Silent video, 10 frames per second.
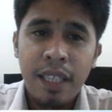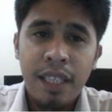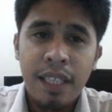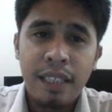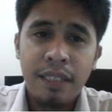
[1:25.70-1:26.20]

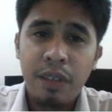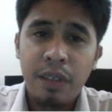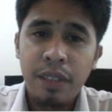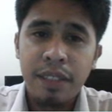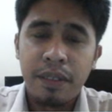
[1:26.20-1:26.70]
It has
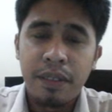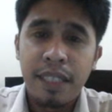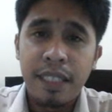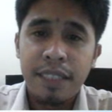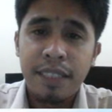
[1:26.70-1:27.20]
also the
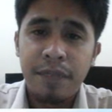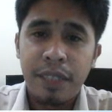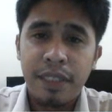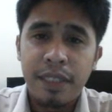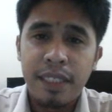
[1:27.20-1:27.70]
least
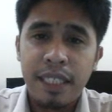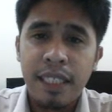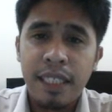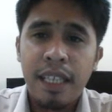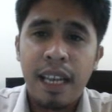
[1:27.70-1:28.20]
frequency
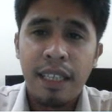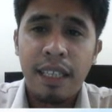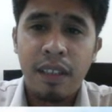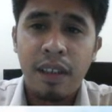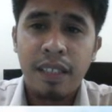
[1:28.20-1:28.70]
and the
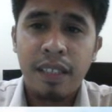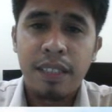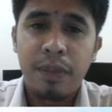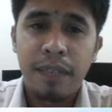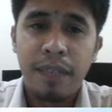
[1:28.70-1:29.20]

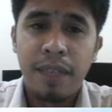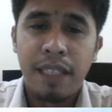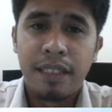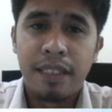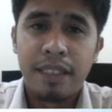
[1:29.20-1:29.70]
longest
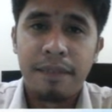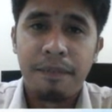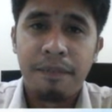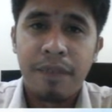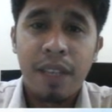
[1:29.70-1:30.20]
wavelength.
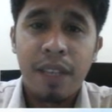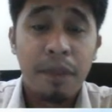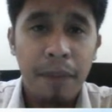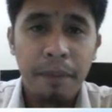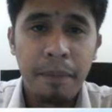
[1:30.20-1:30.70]

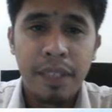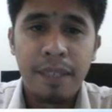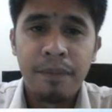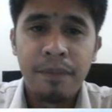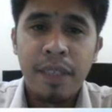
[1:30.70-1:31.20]
Remember,
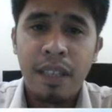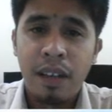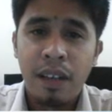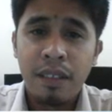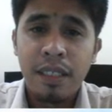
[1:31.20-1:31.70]
the
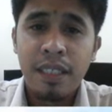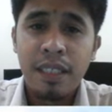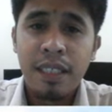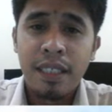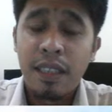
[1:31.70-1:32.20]

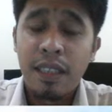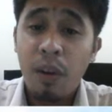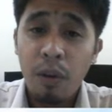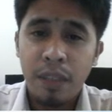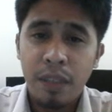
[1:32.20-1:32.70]

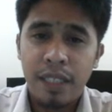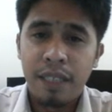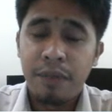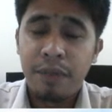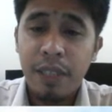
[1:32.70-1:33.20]
lower the
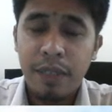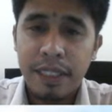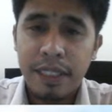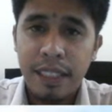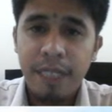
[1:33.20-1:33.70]

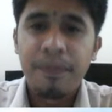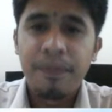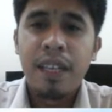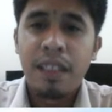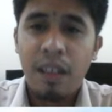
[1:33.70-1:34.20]
frequency,
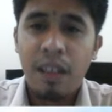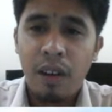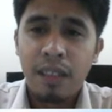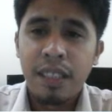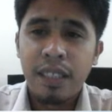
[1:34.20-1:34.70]
the
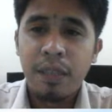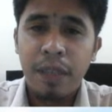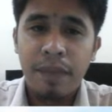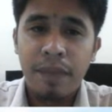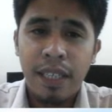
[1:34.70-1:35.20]
longer the
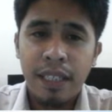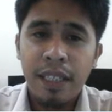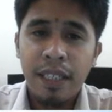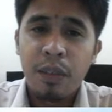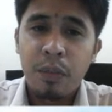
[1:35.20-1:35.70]
wavelength,
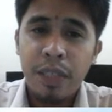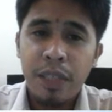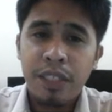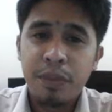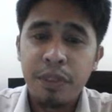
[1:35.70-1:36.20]

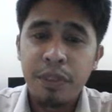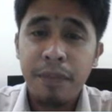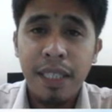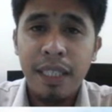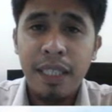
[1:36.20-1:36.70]
which would
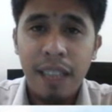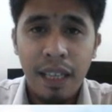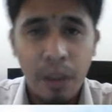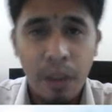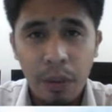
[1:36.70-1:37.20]
mean a
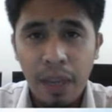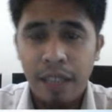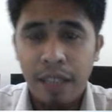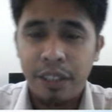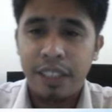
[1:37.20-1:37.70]
low
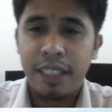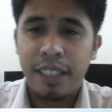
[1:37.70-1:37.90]
energy.